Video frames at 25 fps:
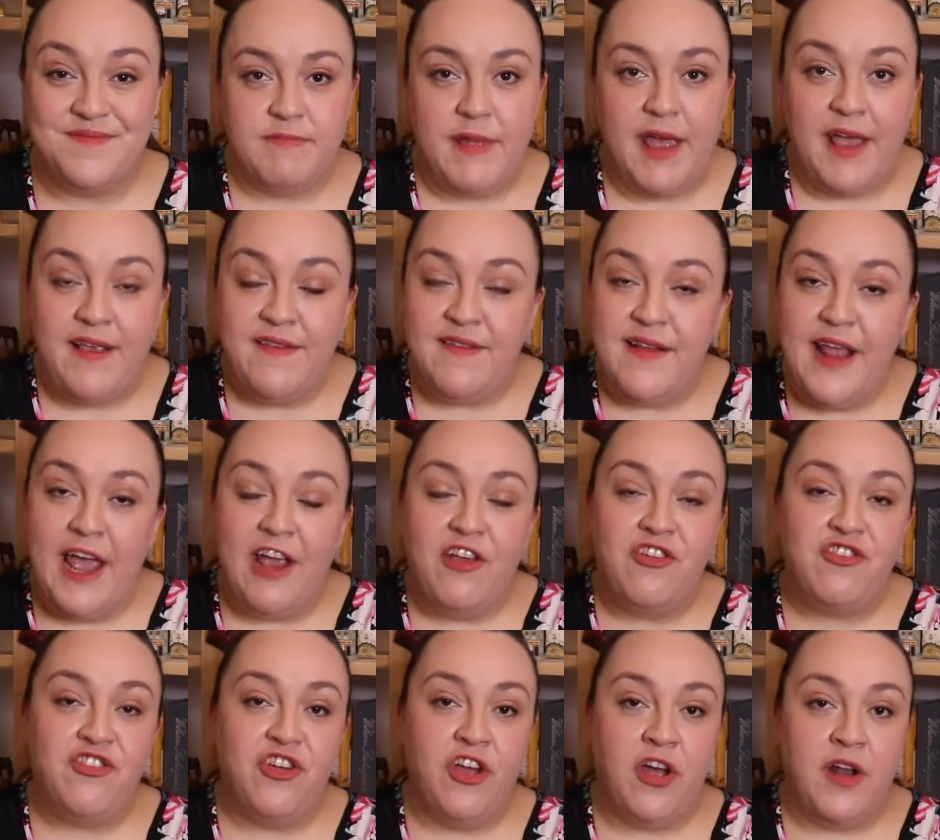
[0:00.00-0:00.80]
His
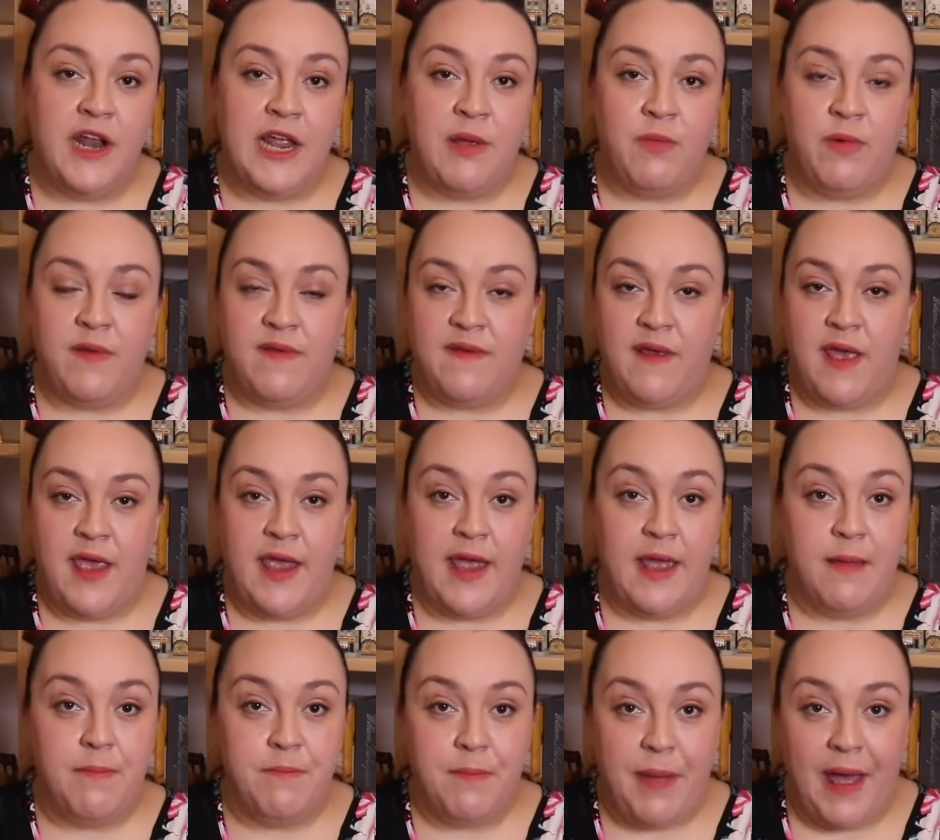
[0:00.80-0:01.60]
next journey would
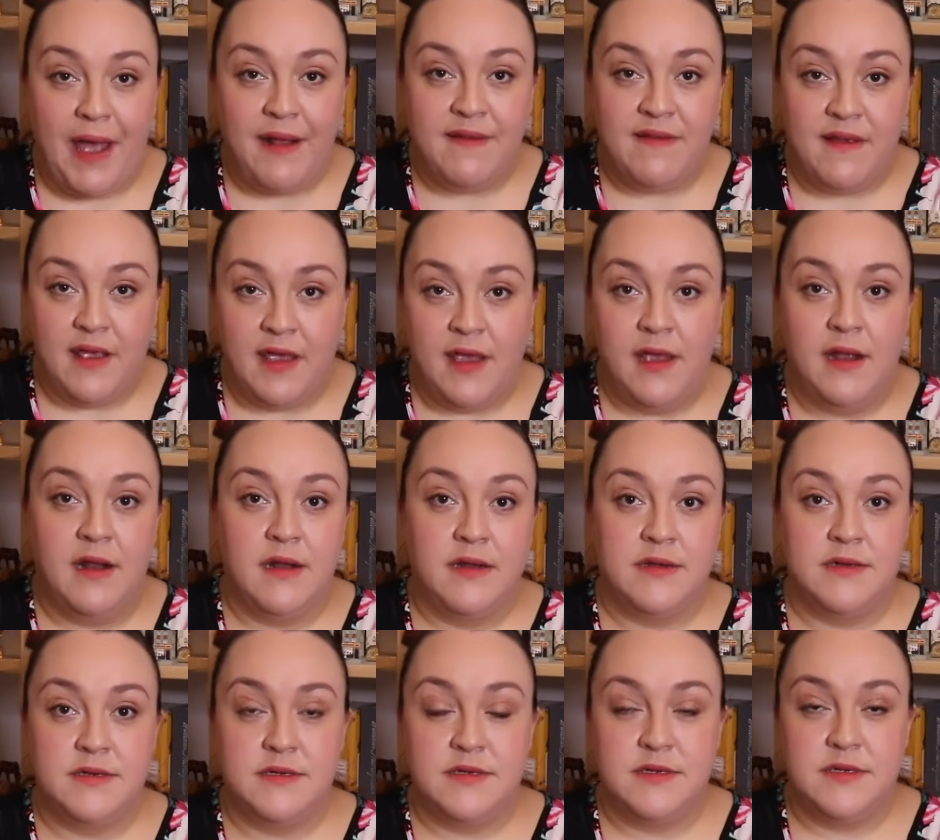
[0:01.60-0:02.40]
take him back to
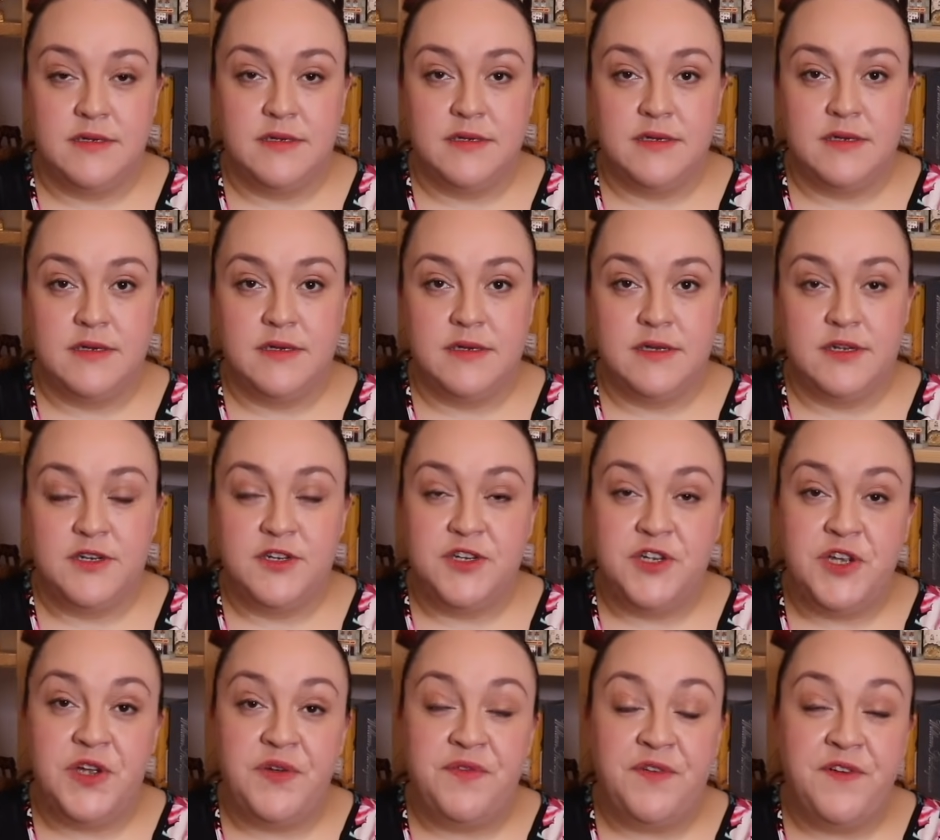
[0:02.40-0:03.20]
England
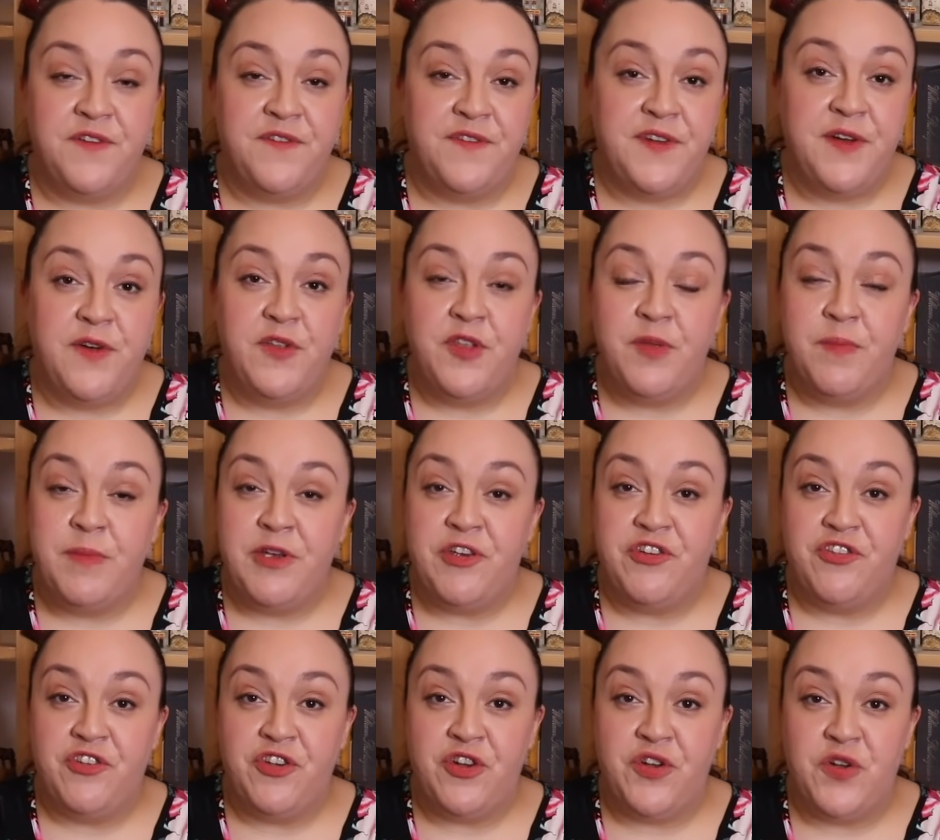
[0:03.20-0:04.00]
to fulfil the
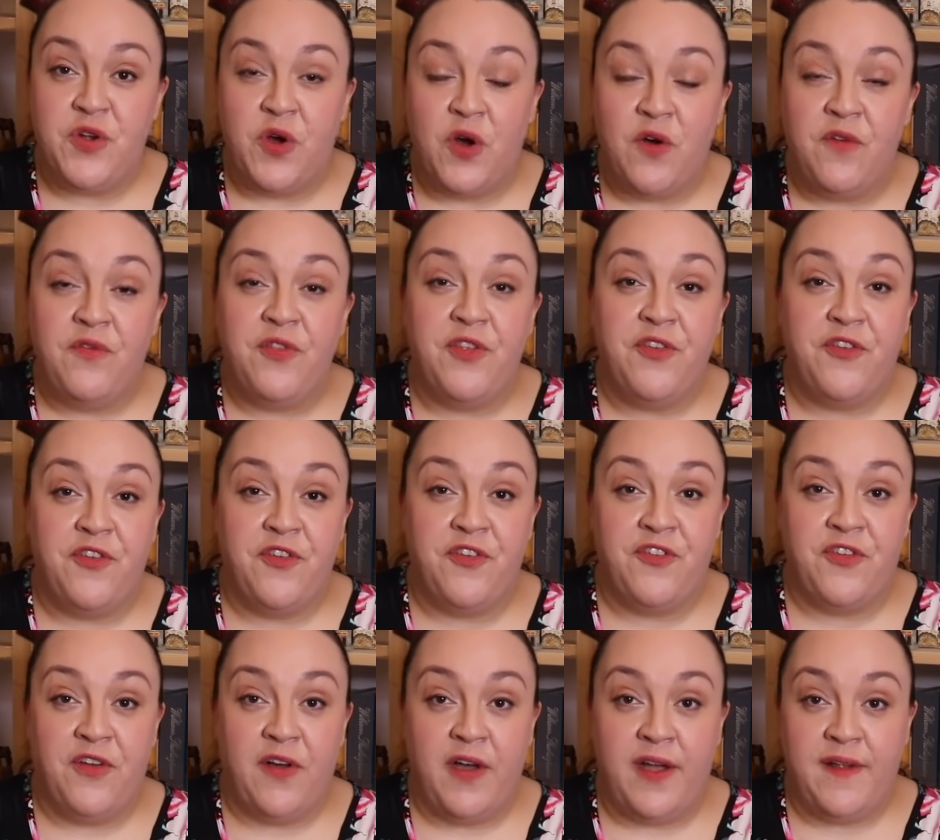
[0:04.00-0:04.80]
mission of the
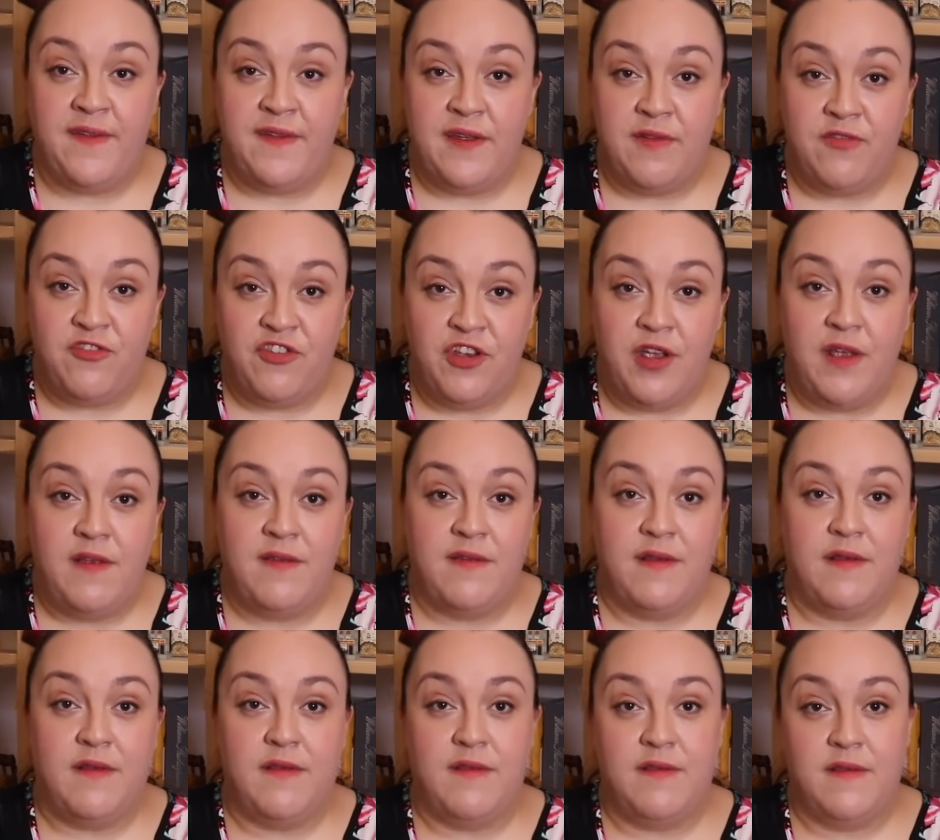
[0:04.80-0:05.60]
Society of
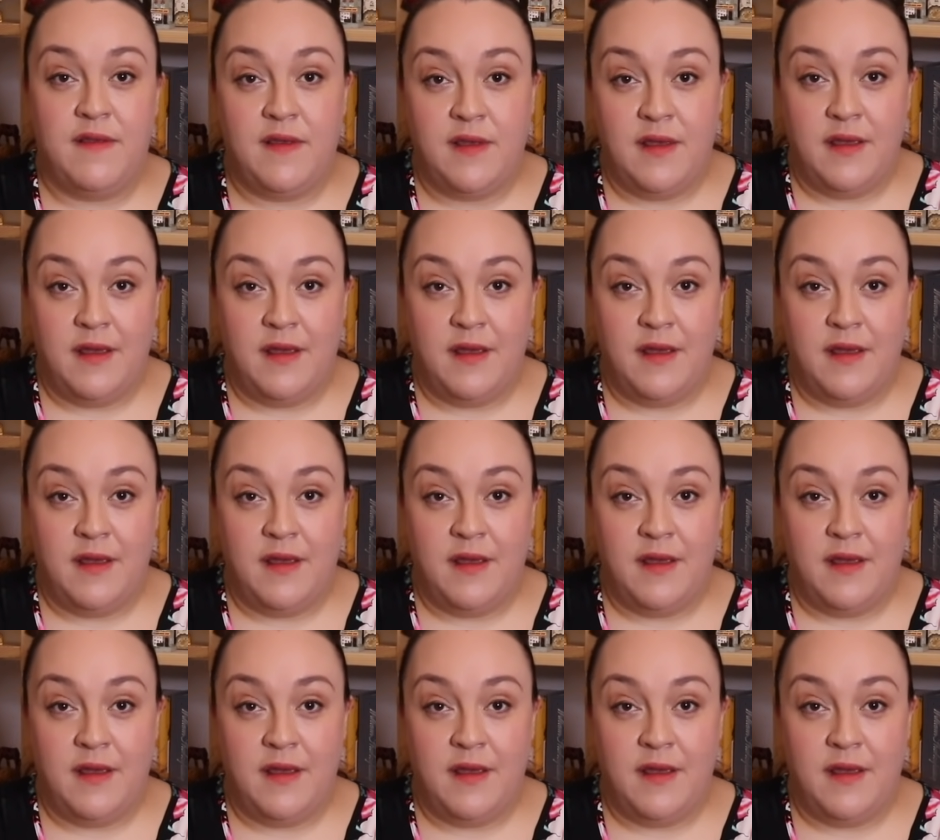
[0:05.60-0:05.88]
Jesus.